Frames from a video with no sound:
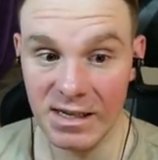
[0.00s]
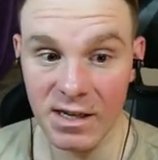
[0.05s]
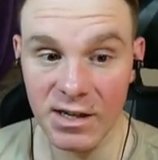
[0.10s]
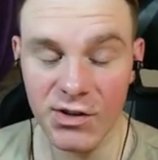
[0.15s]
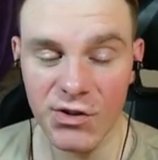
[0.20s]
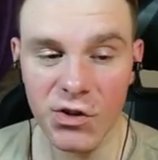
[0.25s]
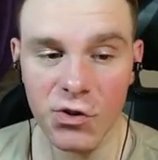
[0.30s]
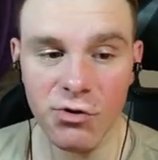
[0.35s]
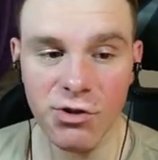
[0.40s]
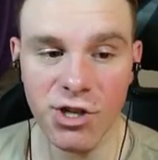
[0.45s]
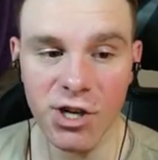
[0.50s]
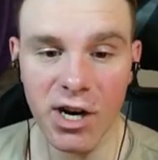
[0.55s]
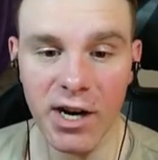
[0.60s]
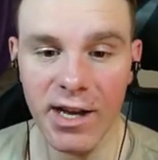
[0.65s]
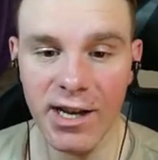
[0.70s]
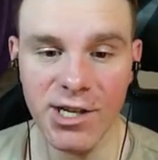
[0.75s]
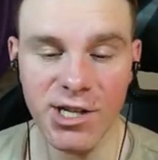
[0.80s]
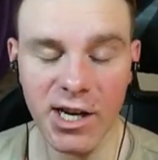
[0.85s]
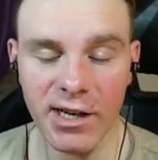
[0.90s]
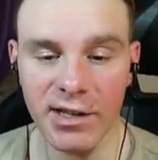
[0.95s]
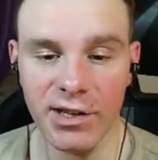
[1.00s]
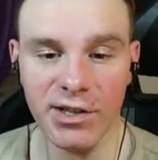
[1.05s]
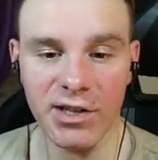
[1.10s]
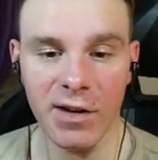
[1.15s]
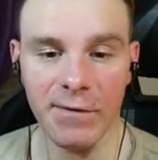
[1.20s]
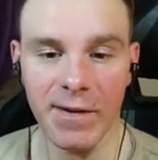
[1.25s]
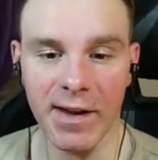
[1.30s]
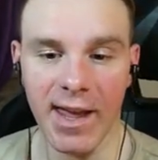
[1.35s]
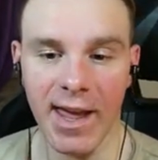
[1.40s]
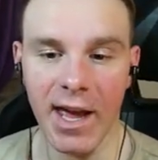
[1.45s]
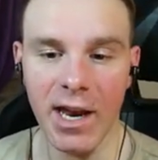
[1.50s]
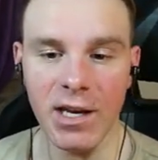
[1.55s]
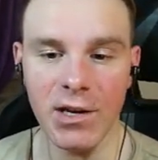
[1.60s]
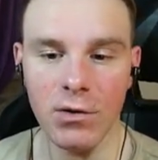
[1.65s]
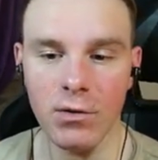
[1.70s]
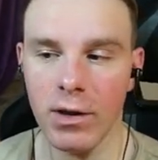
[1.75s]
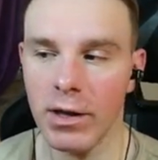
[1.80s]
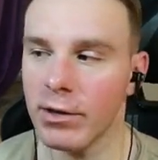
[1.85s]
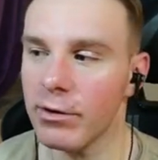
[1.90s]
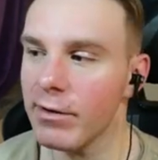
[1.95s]
Dude, you're gonna inject yourself again? You
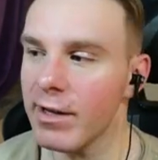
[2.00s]
literally